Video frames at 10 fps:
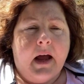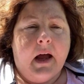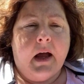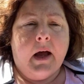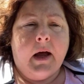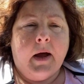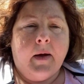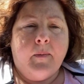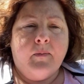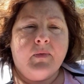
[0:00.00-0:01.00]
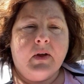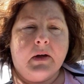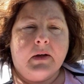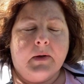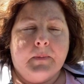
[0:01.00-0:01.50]
um,
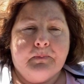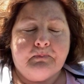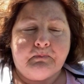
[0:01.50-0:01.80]
the